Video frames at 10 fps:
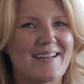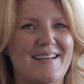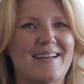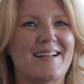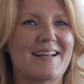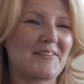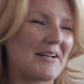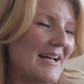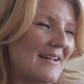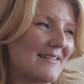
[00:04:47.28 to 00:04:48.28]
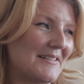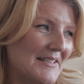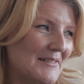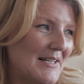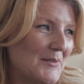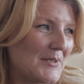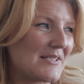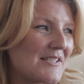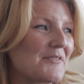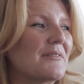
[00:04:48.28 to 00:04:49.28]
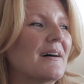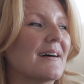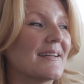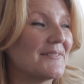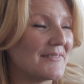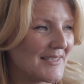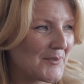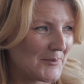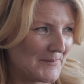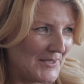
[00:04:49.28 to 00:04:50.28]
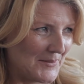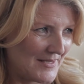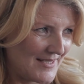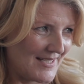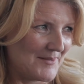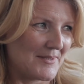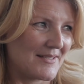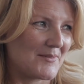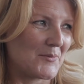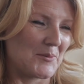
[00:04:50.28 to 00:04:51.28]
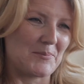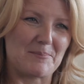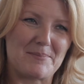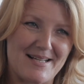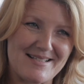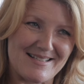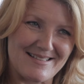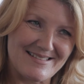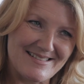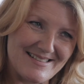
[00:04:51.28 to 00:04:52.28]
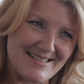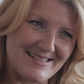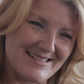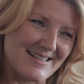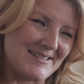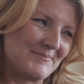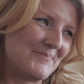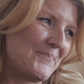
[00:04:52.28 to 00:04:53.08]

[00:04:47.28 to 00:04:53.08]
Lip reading: And I thought, I will survive. It will be okay, but it won't be pleasant. Mm-hmm.